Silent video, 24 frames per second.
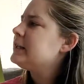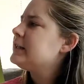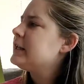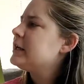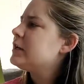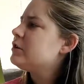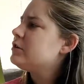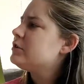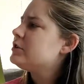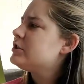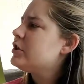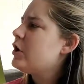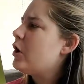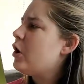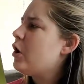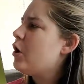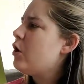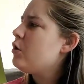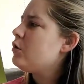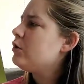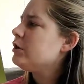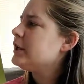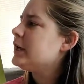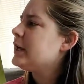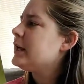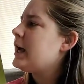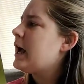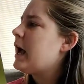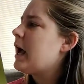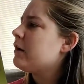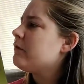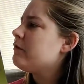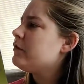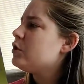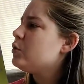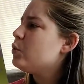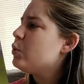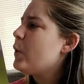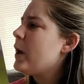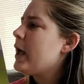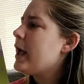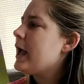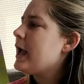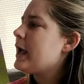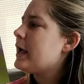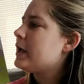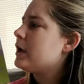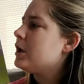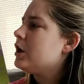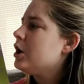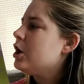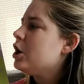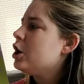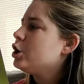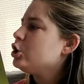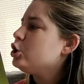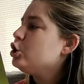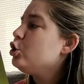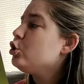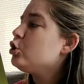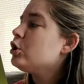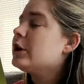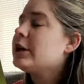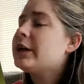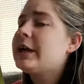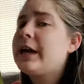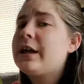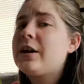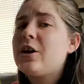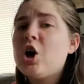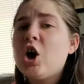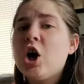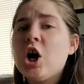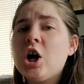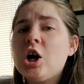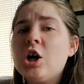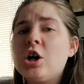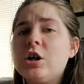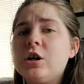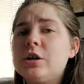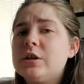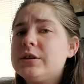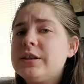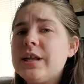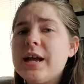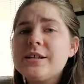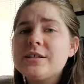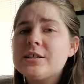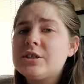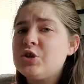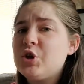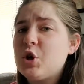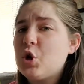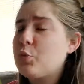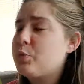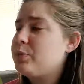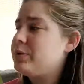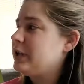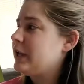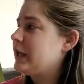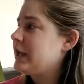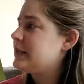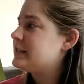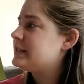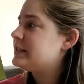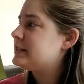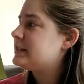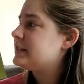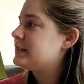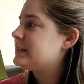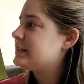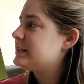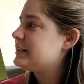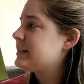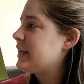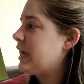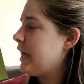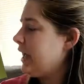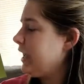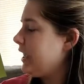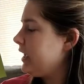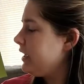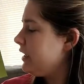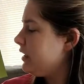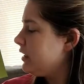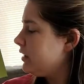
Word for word: little toad, get out of the way. You could get hurt. That's no place to stay.